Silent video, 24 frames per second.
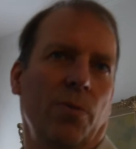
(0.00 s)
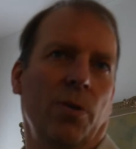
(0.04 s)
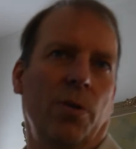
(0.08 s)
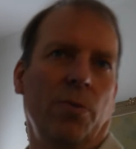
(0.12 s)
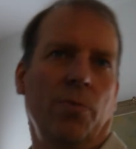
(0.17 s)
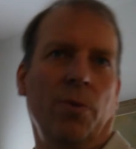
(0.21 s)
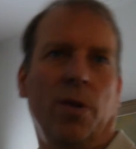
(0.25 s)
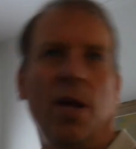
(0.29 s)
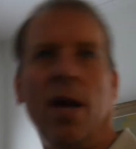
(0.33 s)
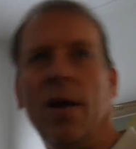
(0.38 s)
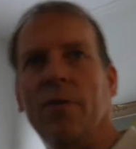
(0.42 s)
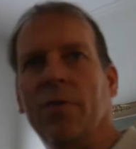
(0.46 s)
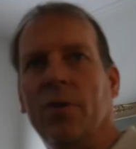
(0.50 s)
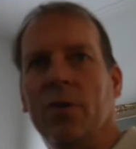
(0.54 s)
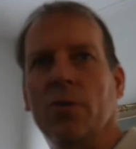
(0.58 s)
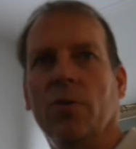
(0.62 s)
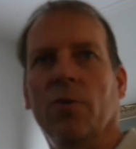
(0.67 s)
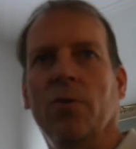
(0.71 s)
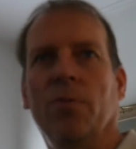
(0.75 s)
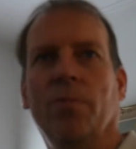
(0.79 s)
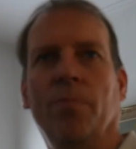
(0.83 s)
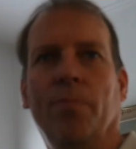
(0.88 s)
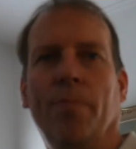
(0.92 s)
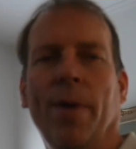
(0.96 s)
which would have its
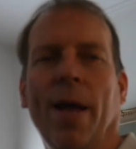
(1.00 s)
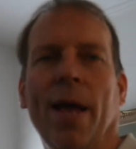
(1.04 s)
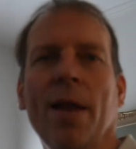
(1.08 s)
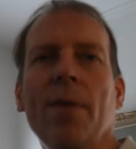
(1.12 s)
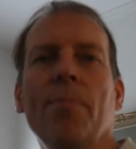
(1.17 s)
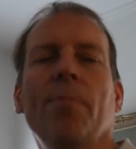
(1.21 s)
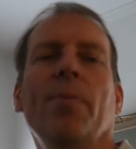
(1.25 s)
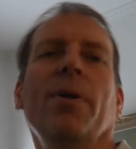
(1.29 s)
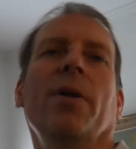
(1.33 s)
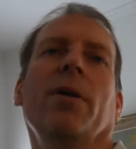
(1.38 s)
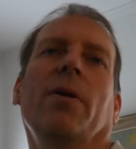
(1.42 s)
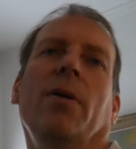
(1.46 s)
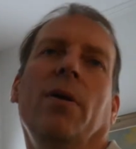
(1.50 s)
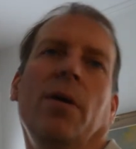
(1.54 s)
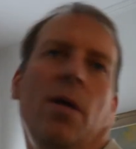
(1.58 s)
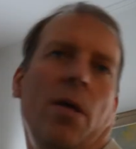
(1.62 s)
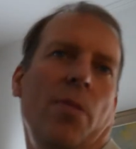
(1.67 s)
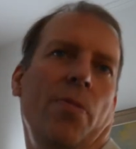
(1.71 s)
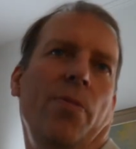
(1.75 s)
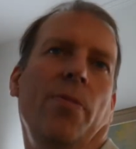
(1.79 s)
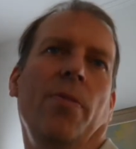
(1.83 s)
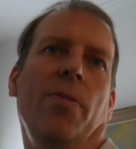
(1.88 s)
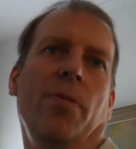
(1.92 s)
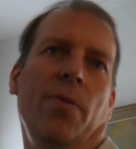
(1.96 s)
own bent, but
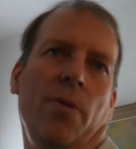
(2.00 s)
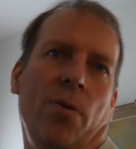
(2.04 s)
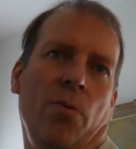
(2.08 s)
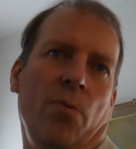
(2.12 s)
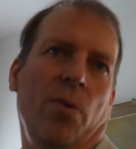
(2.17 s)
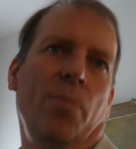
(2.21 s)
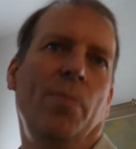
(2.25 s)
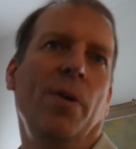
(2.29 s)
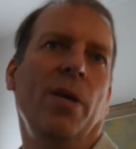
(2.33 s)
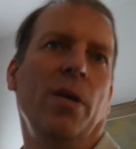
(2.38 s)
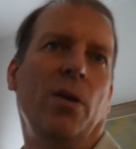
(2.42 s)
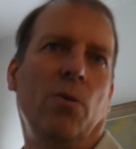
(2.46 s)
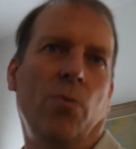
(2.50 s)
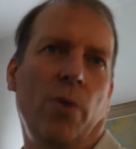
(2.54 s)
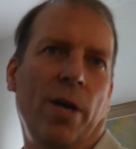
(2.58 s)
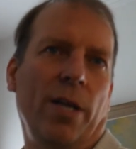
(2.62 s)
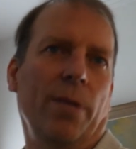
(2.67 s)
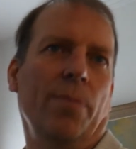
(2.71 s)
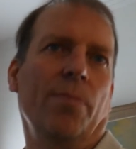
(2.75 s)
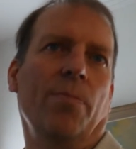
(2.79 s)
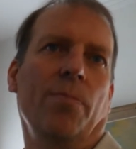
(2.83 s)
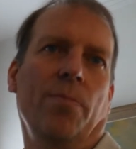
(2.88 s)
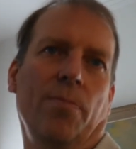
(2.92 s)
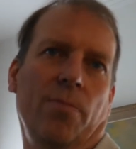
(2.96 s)
it, it would be
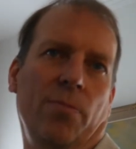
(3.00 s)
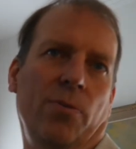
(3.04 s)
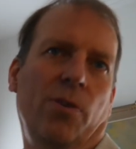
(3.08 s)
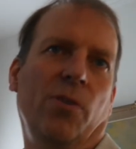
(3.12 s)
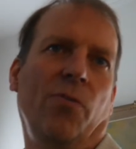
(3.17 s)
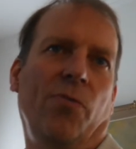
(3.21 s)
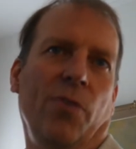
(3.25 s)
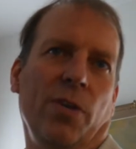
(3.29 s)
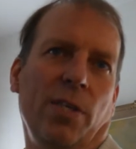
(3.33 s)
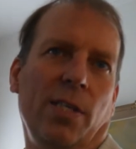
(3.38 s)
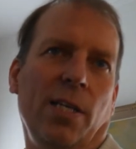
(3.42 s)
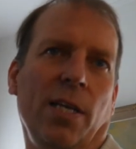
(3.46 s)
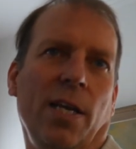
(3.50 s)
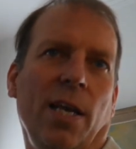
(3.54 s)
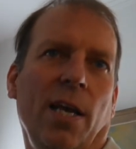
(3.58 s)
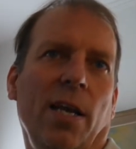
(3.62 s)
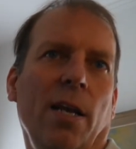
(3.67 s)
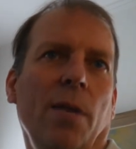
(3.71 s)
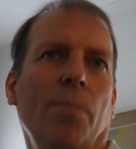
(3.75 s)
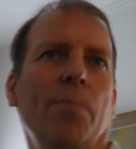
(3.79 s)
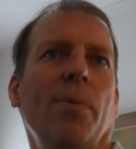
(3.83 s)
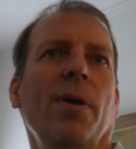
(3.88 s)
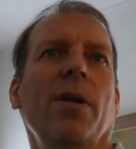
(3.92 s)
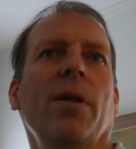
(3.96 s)
quite
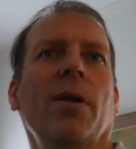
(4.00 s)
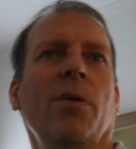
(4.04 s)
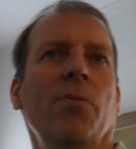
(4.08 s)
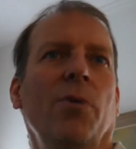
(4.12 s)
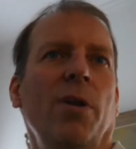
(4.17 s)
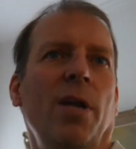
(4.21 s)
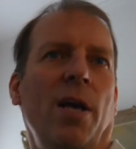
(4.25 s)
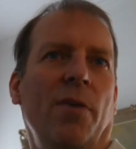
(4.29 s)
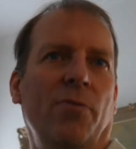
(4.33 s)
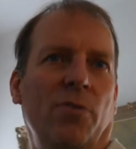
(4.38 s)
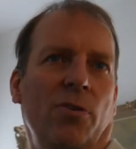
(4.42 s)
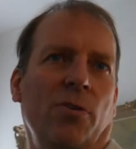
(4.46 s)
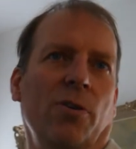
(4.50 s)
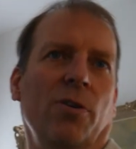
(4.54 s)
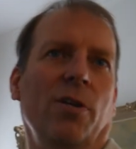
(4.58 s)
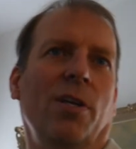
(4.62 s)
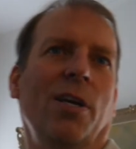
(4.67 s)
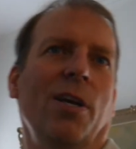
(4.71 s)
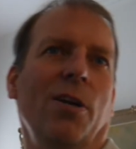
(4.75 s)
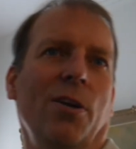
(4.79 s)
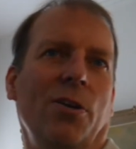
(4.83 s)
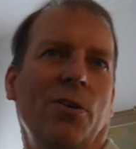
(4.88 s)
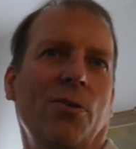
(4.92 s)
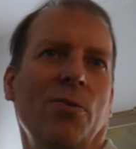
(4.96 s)
sophisticated, but it would have certain
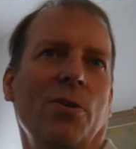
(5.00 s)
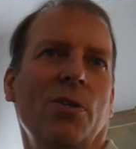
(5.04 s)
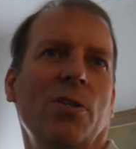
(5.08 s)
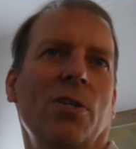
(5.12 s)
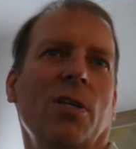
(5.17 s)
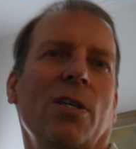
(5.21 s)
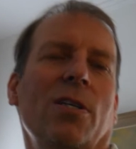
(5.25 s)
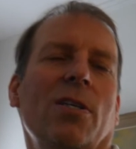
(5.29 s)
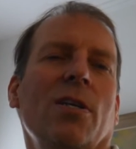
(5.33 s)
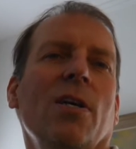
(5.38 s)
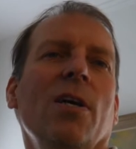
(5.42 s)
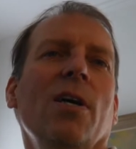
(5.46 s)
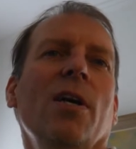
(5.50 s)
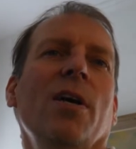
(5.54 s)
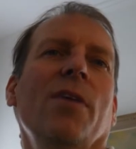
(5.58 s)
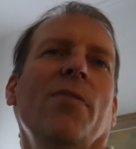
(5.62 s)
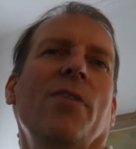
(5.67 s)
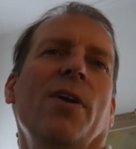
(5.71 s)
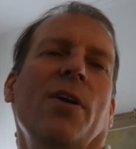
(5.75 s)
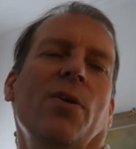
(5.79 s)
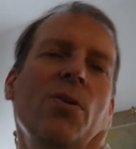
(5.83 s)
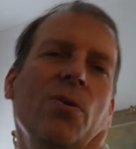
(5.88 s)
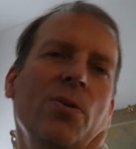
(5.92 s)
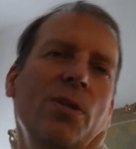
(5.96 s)
characteristics
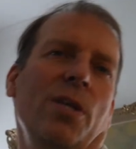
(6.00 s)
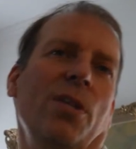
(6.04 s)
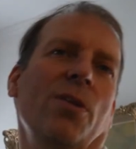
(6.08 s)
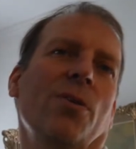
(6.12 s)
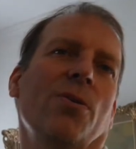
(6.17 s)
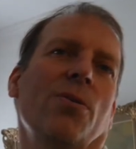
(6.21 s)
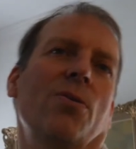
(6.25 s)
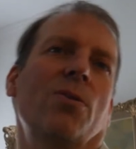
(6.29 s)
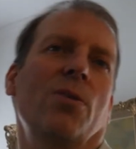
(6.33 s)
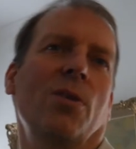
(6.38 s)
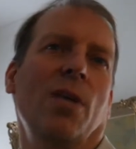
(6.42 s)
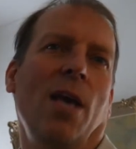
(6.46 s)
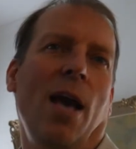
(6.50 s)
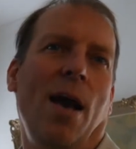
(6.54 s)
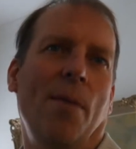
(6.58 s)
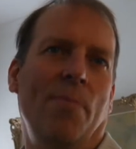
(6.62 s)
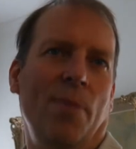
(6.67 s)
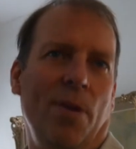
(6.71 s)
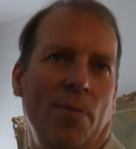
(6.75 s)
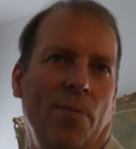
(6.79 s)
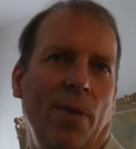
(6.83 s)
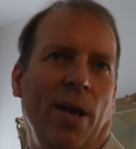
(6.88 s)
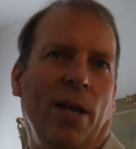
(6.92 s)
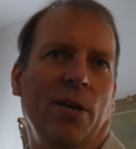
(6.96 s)
that only those
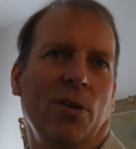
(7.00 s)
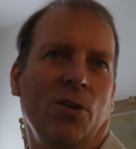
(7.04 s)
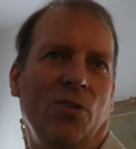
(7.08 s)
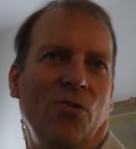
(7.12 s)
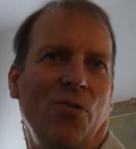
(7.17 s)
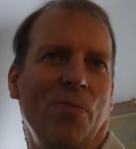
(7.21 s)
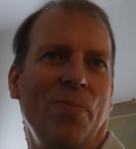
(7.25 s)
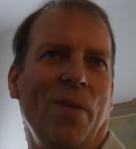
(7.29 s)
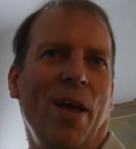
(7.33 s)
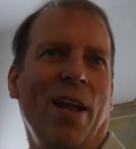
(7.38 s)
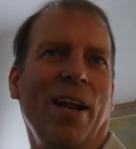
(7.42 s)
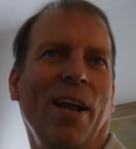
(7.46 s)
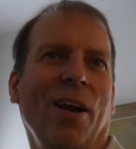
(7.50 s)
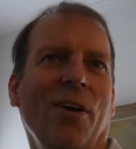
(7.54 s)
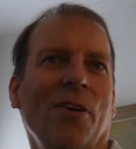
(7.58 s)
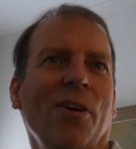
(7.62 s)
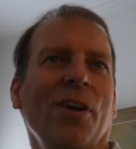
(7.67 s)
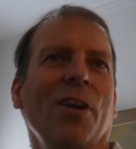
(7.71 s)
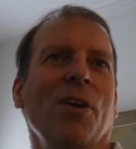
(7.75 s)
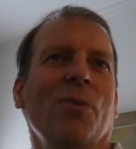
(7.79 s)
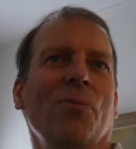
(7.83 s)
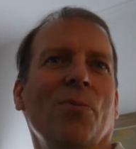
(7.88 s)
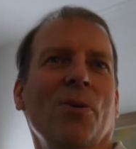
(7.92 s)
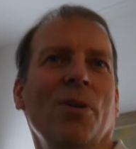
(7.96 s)
cabinet makers from that
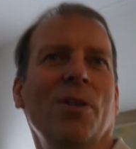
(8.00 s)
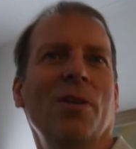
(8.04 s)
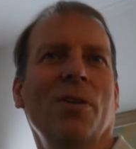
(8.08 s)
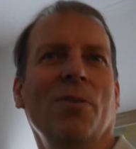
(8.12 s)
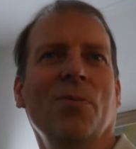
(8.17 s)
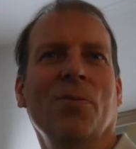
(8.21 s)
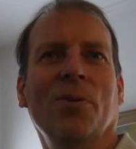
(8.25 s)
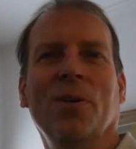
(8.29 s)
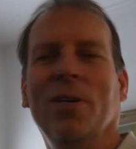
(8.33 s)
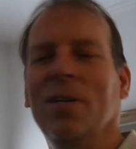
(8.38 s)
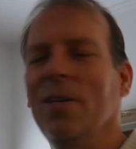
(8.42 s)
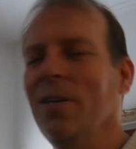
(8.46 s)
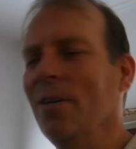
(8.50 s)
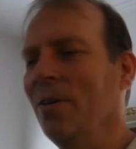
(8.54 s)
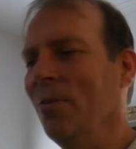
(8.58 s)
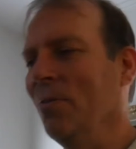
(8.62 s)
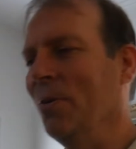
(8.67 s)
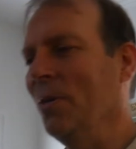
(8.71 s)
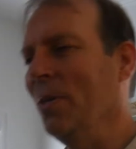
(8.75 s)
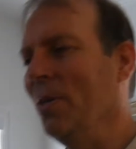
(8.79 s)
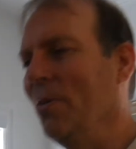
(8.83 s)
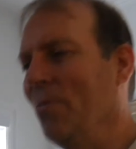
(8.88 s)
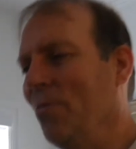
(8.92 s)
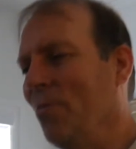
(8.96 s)
area would would
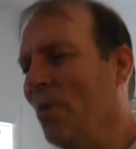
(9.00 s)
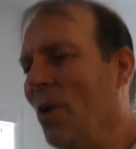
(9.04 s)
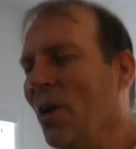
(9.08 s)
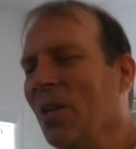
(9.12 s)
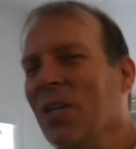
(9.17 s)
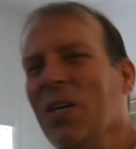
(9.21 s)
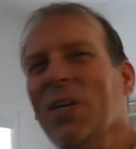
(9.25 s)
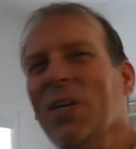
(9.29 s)
would follow.